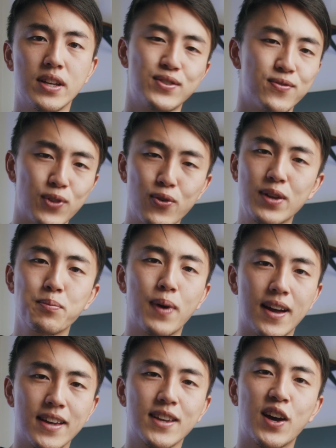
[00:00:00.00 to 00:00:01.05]
just floating
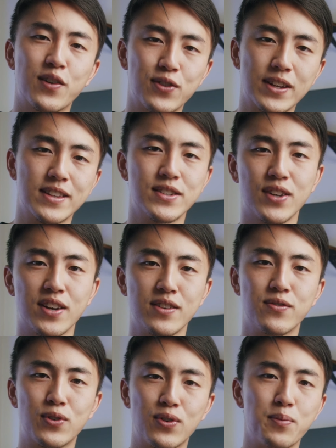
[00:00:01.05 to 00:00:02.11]
by covering the sun
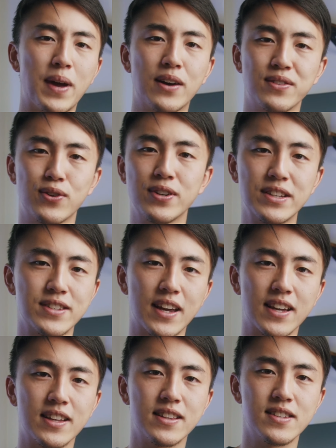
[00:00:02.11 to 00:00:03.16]
for about 30
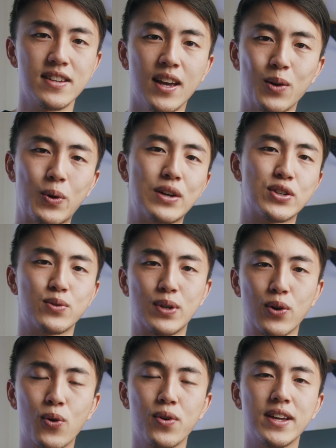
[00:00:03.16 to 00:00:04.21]
seconds while you're
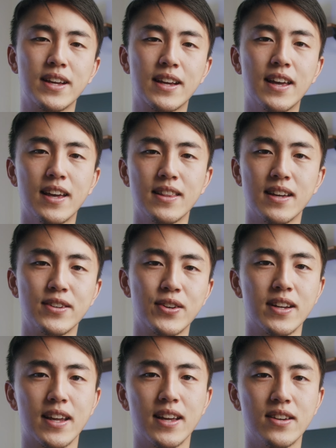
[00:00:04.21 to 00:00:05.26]
recording, then you're going
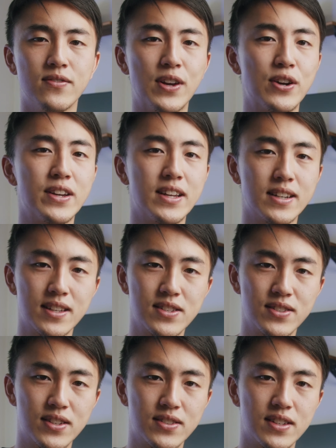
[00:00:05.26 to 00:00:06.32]
to get very
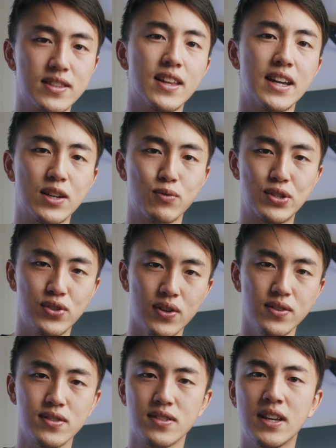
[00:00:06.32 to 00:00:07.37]
inconsistent lighting
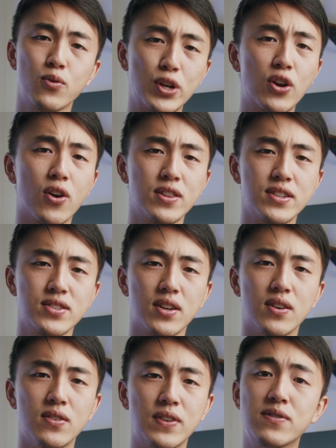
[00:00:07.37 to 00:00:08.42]
results, regardless
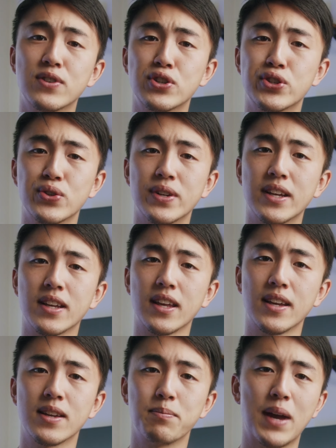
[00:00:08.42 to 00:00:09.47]
of if you're shooting
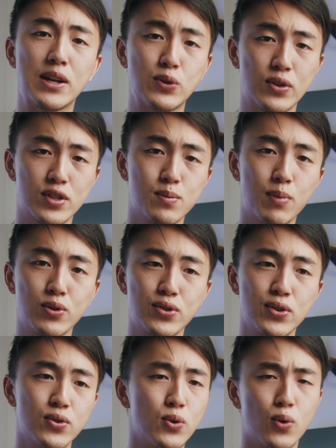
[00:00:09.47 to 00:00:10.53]
in manual
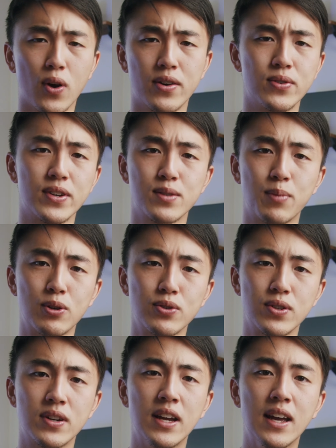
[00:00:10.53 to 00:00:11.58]
exposure or auto exposure.